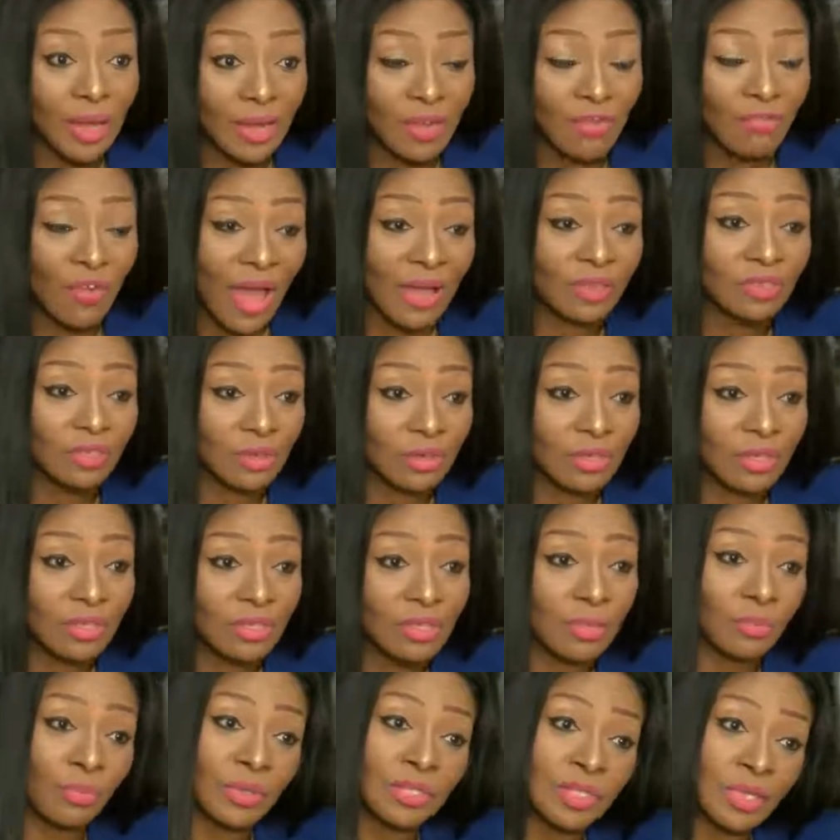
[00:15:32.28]

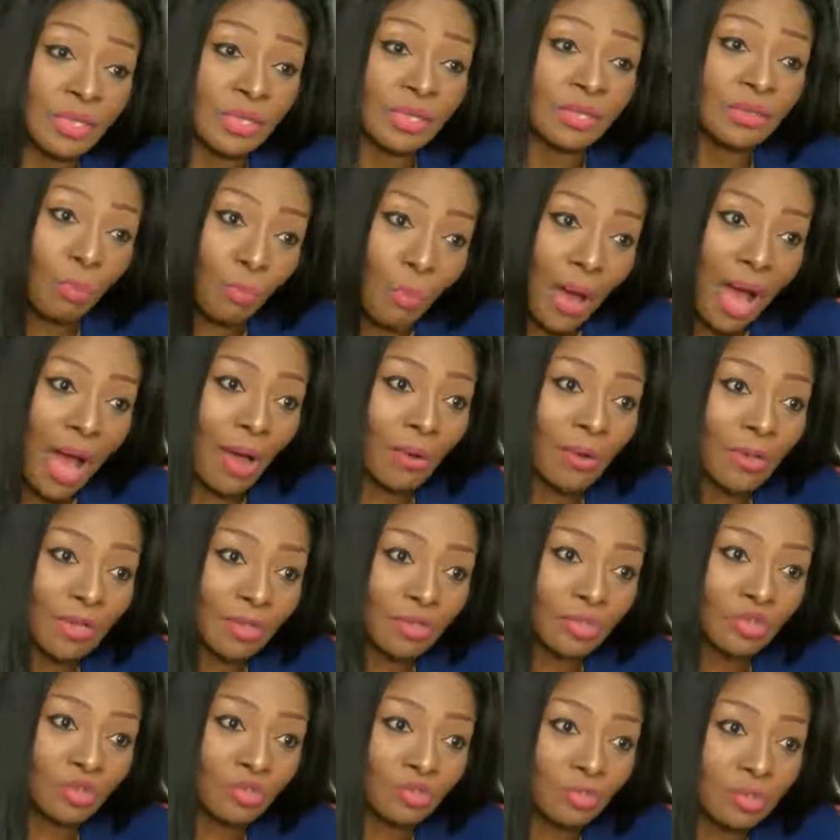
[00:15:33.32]
manufacturers, and particularly the power
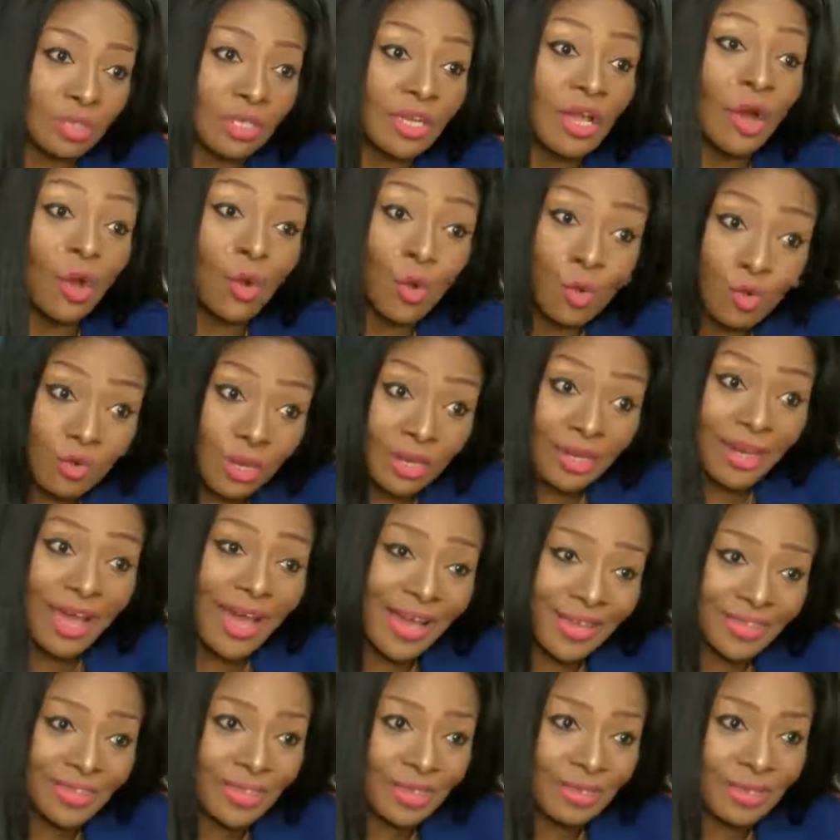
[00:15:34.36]
industry who
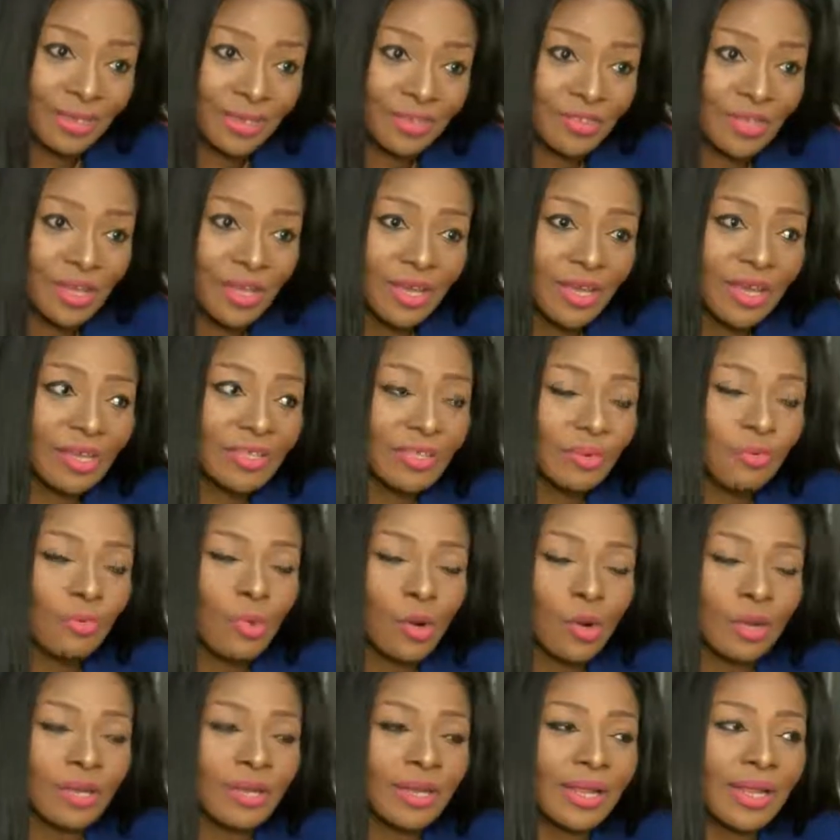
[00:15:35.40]
relies on us, it's
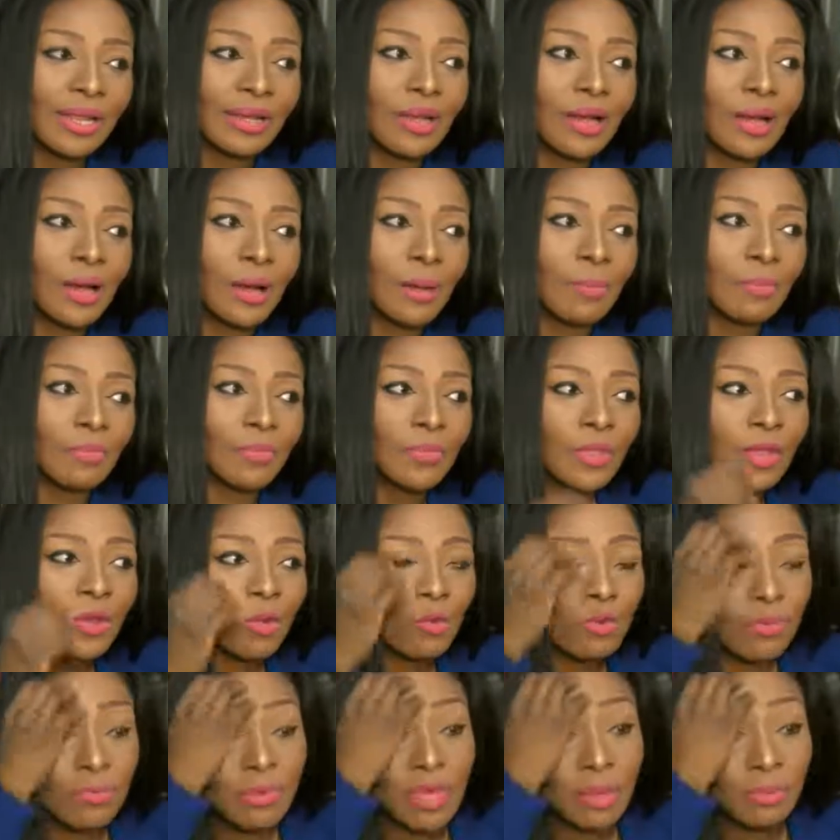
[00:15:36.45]
important that
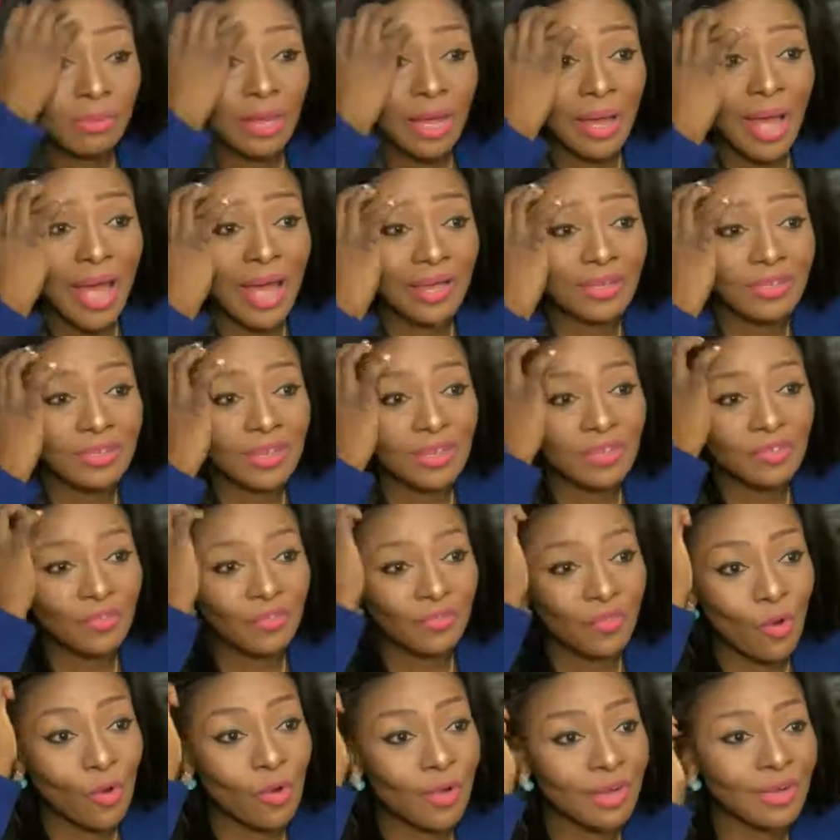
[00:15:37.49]
we'll be able to
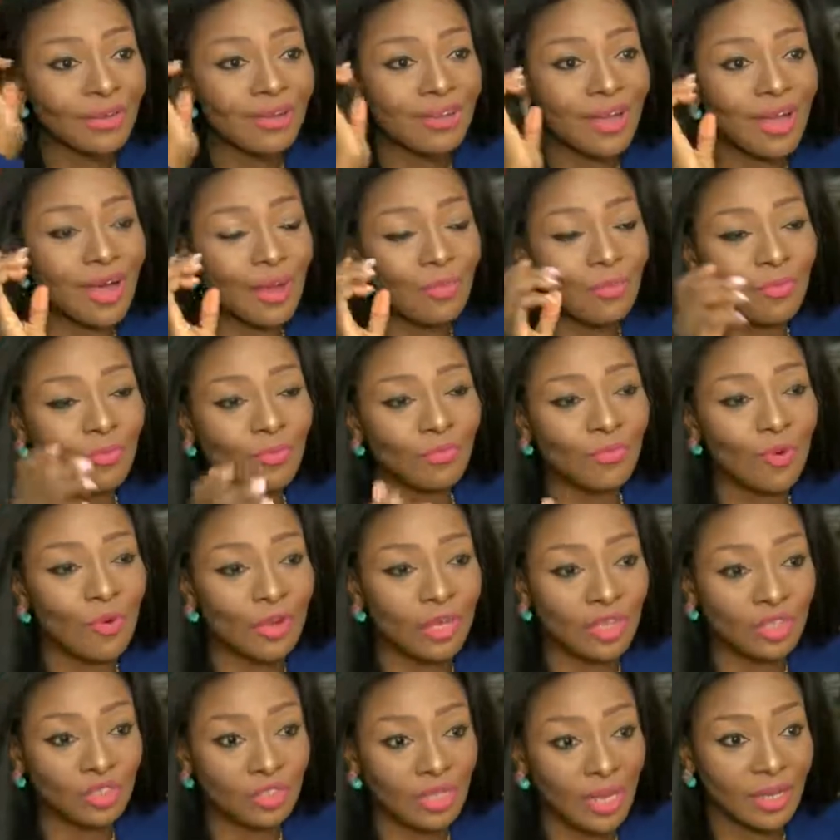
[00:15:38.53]
access foreign
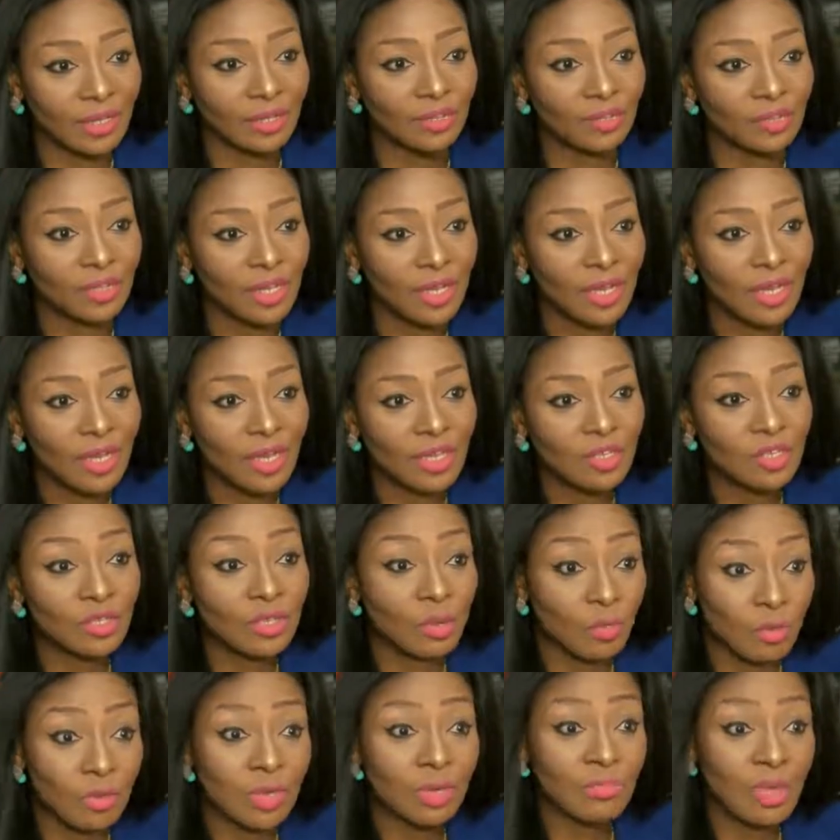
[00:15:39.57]
exchange
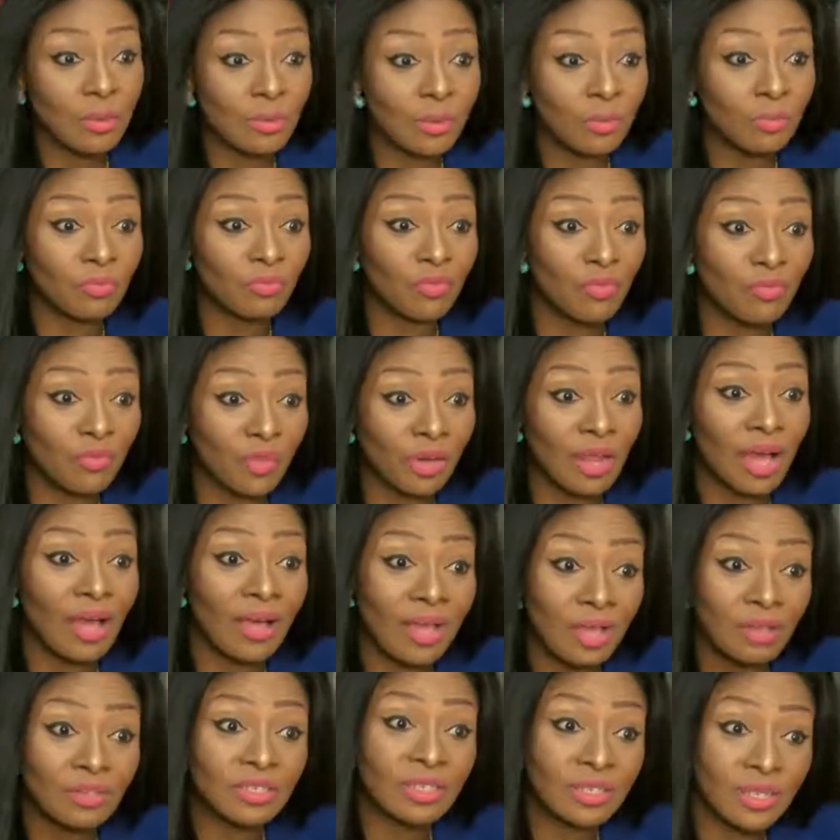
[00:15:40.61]
so that we can be able to fulfill
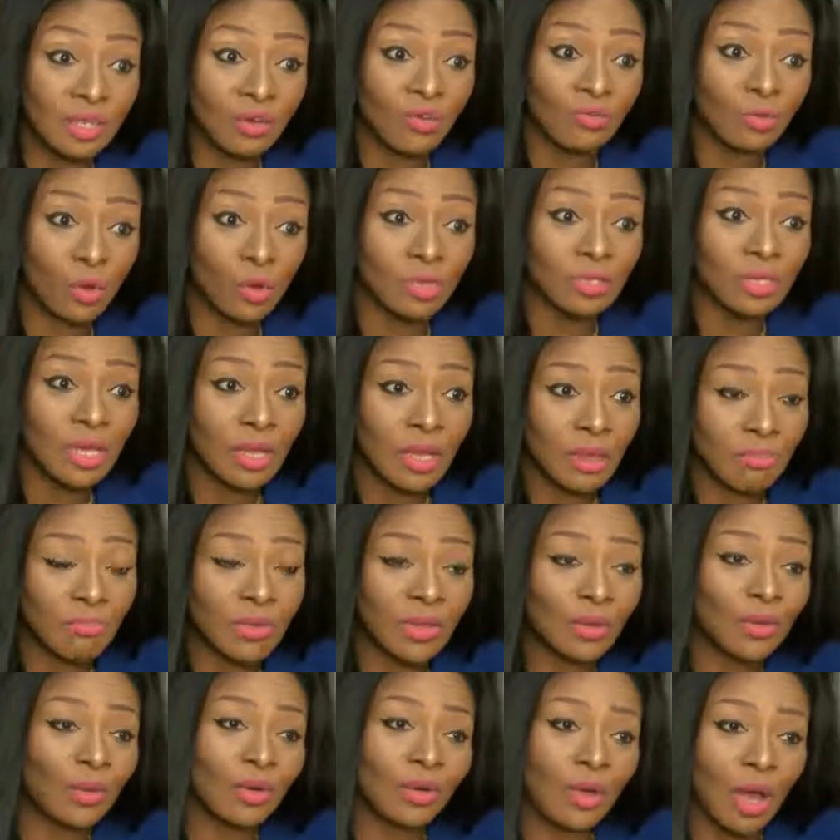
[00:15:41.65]
our LCs and, of course,
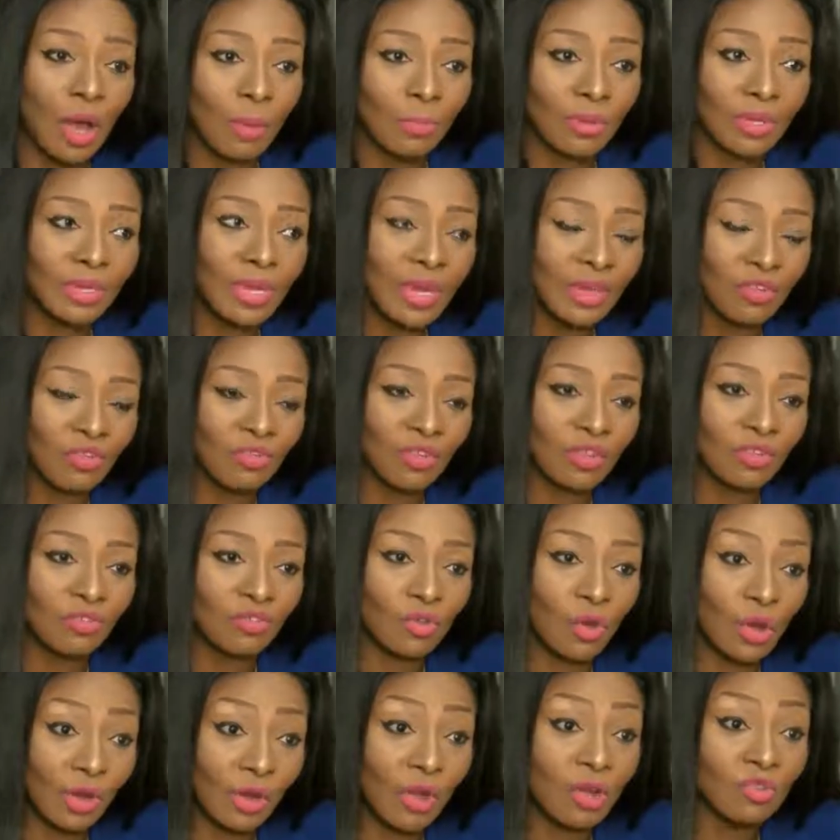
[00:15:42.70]
make good on our
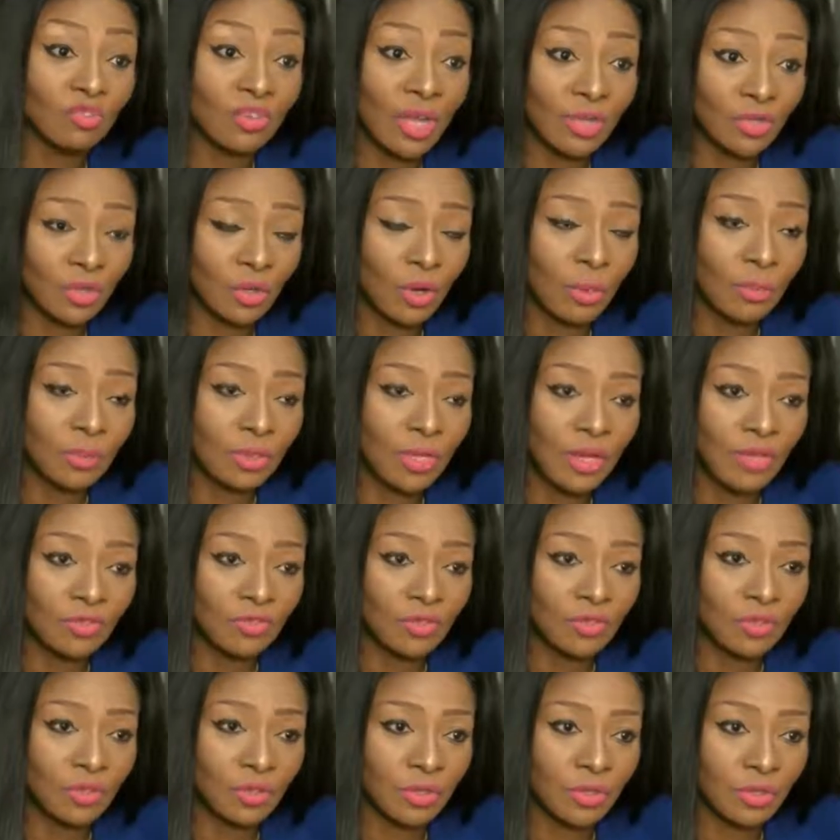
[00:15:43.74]
obligations or our contractual
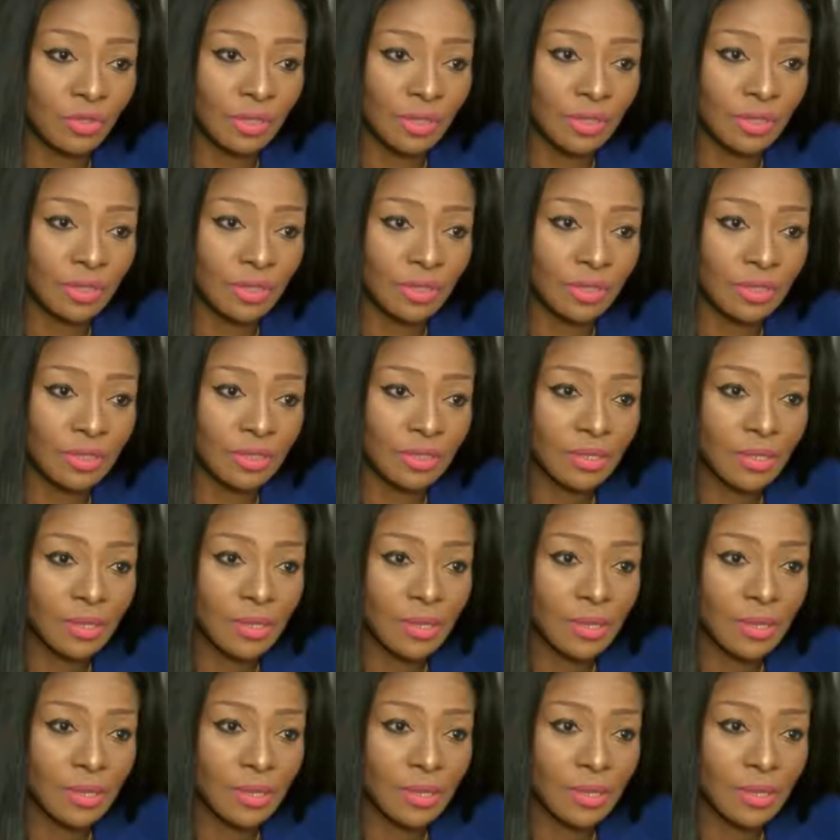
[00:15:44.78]
obligations to the utilities.